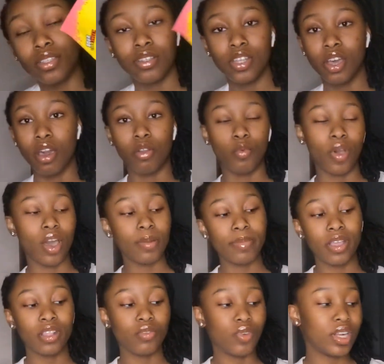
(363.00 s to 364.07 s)
Y'all, the
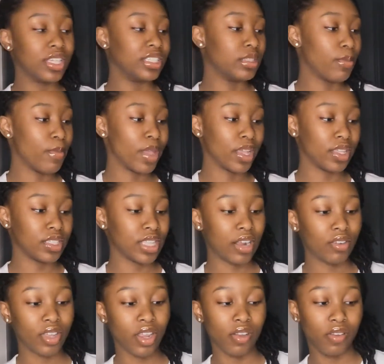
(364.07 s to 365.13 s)
watermelon one is the best.
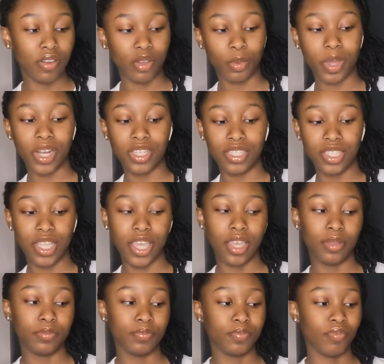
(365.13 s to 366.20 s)
I don't care what nobody
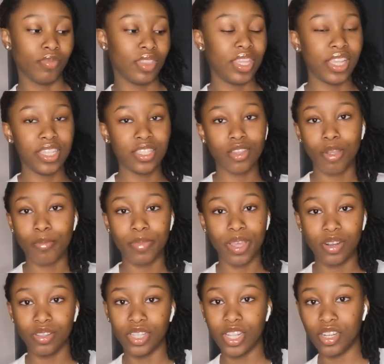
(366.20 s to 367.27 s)
say. These are
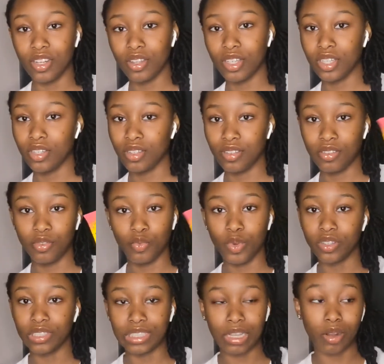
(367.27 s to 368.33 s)
better than the
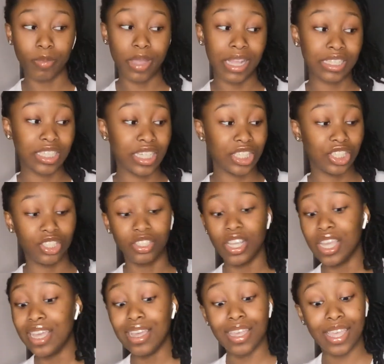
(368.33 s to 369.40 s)
real sour patch
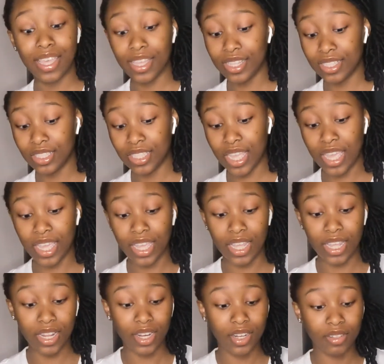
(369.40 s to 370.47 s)
kids
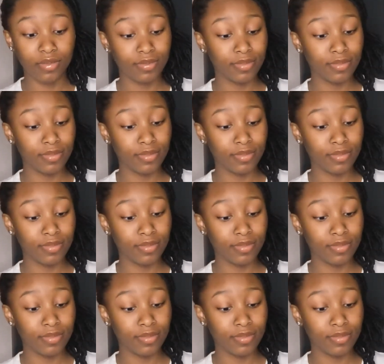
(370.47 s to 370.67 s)
and